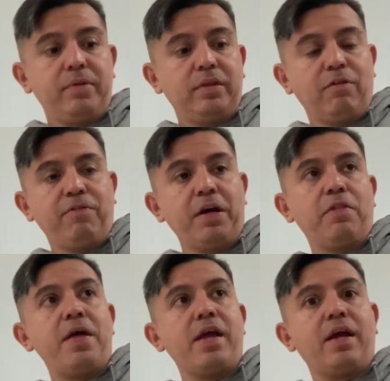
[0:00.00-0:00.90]
The funny
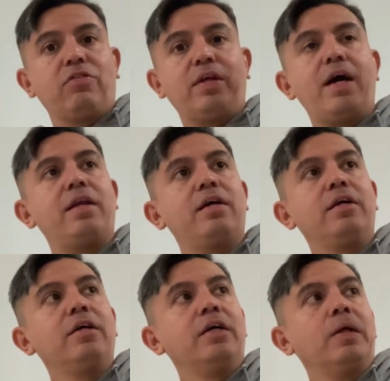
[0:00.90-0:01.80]
thing is that
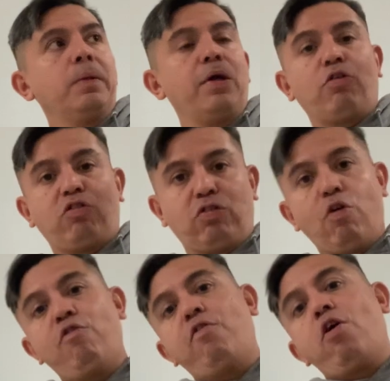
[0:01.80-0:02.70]
they're so
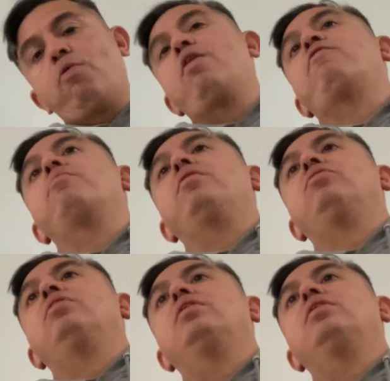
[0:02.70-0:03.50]
far away from us.